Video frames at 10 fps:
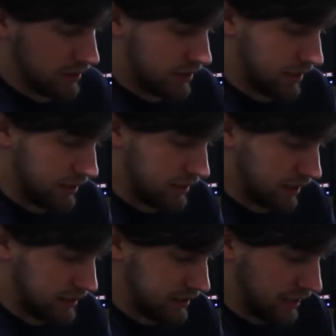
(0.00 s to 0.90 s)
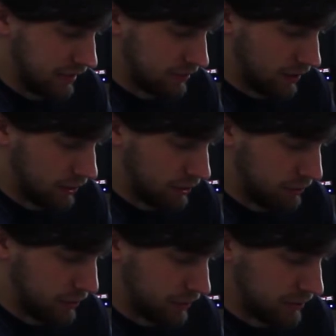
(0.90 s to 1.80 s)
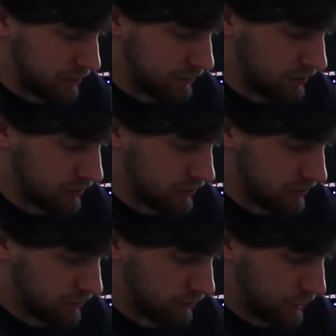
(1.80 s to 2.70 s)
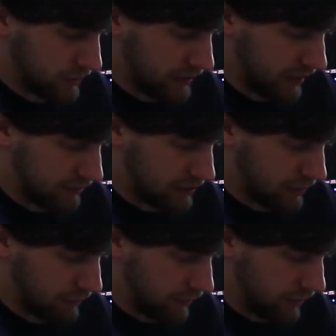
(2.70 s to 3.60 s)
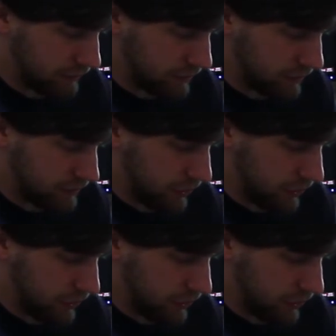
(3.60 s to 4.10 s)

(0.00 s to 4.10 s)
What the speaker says: got 19 amps on the 3.3 volts, 14 amps on the 5 volt,